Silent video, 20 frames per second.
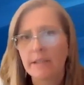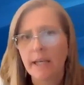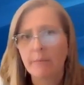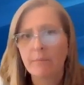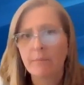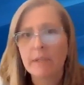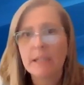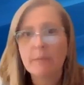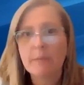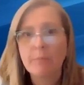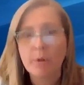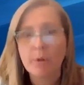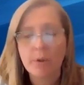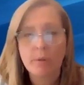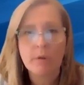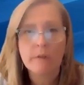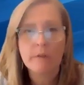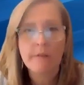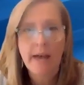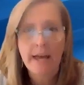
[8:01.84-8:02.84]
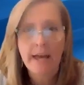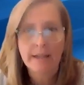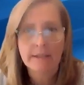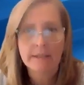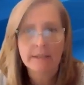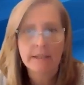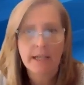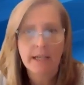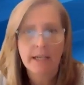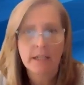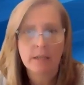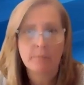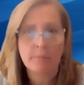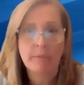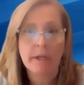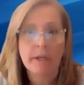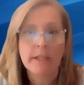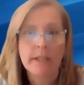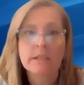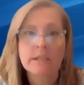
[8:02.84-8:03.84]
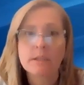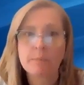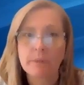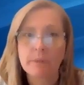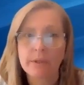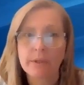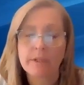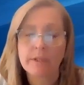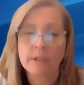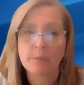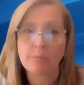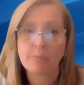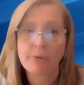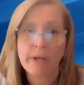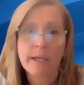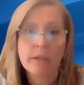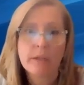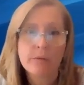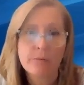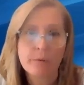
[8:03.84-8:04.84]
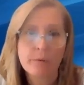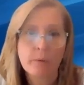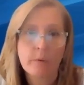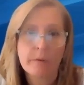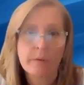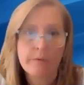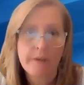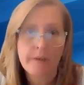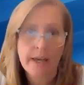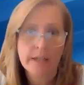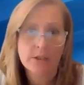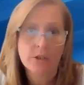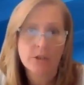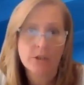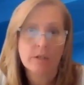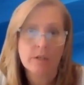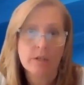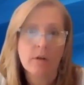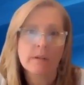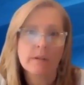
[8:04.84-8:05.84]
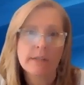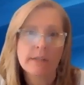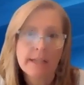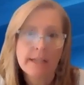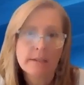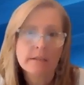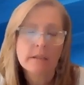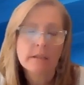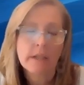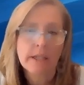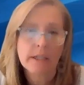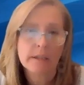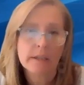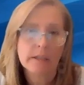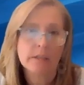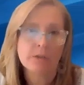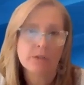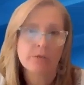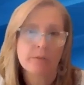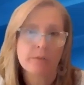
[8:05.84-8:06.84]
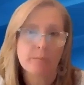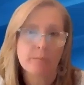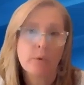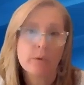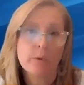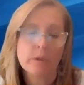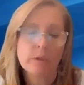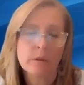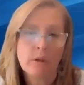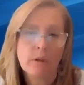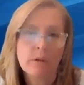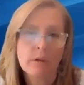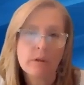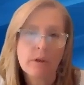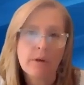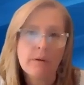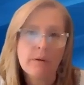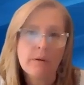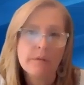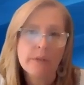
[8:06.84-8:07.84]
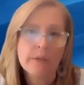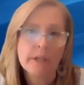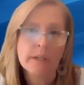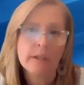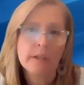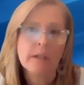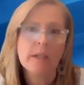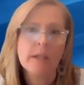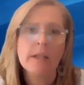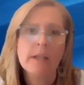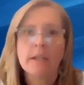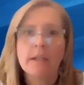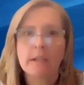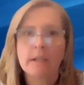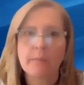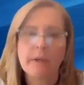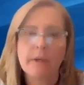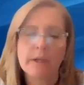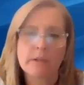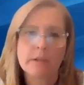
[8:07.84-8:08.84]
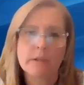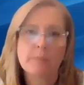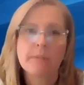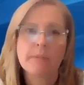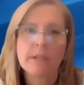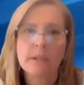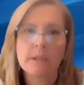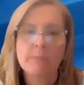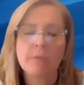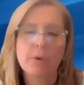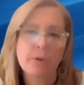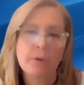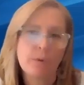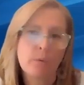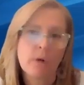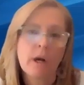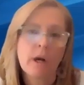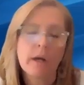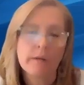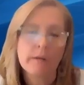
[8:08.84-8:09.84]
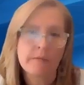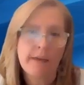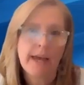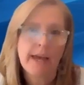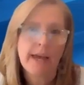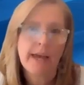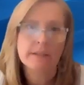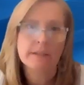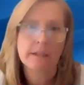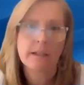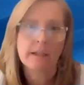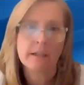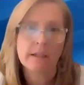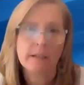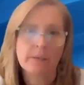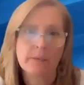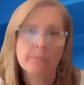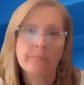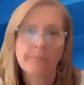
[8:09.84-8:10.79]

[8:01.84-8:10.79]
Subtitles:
that people who are vaccinated but experience breakthrough infection are less likely to report long COVID compared to people who were unvaccinated.